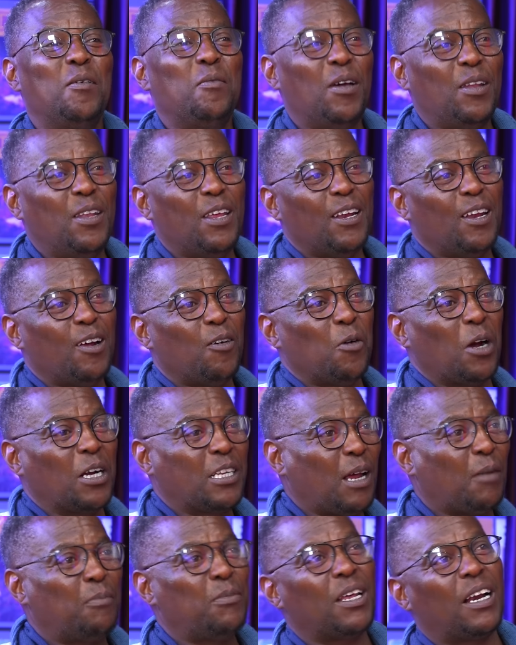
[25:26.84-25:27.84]
And then I
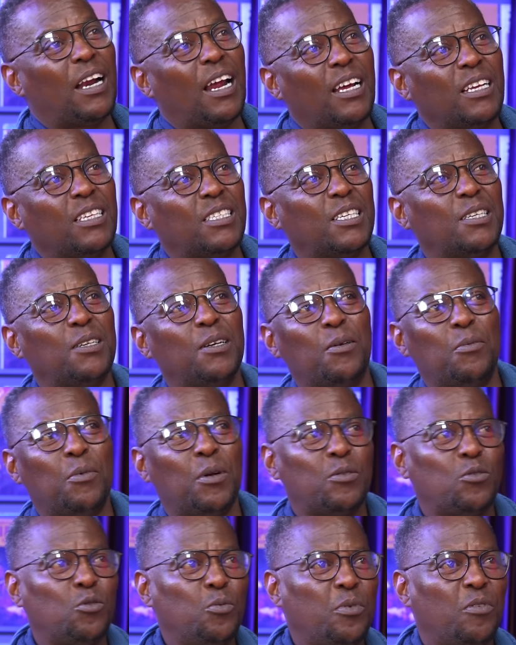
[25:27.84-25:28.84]
worked up the ranks and
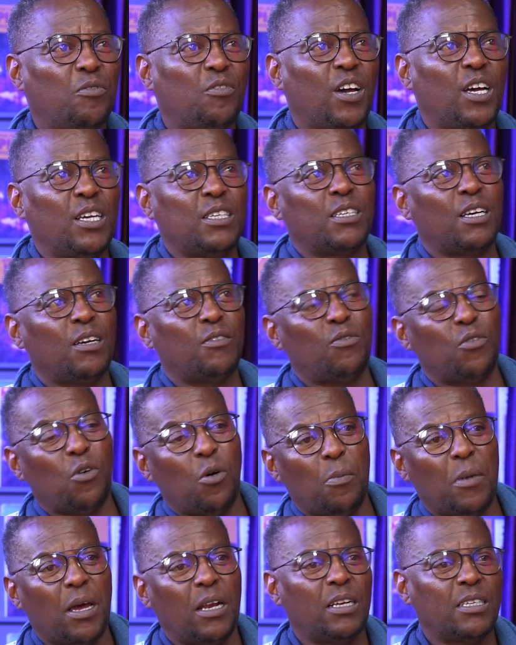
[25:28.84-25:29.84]
about supervisor,
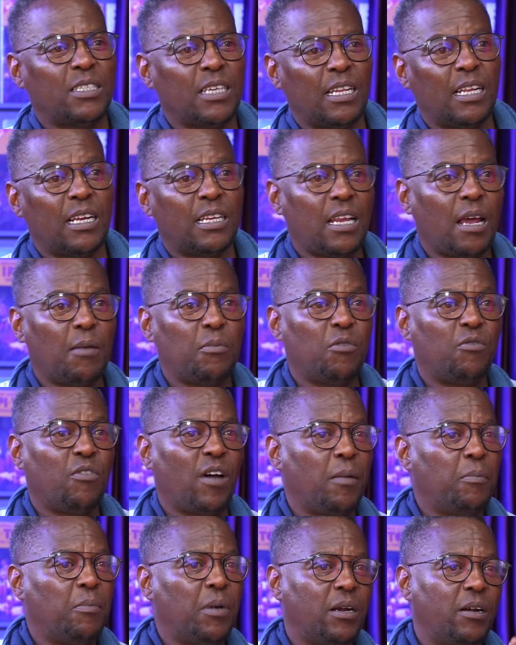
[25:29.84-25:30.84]
floor manager, that type of
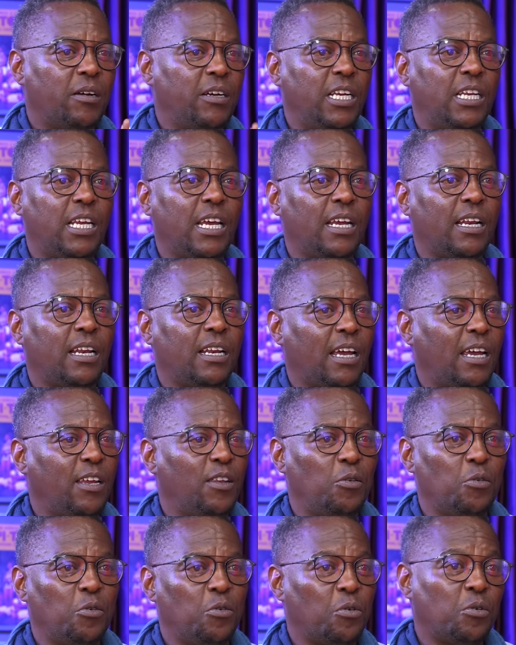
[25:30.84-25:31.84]
vibe. But retail, I
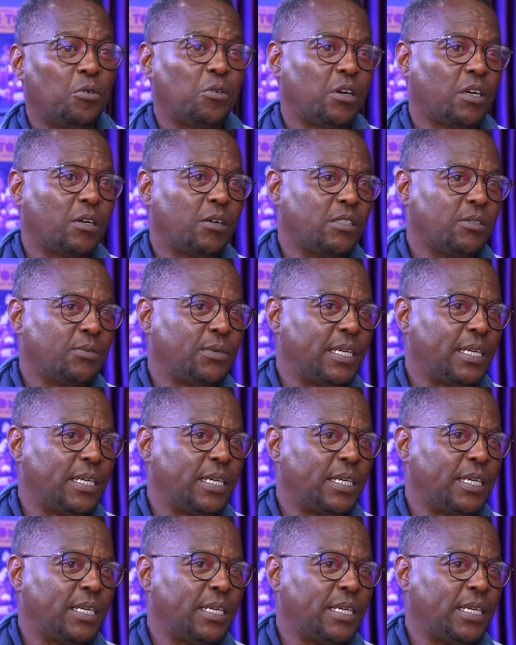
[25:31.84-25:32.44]
knew it was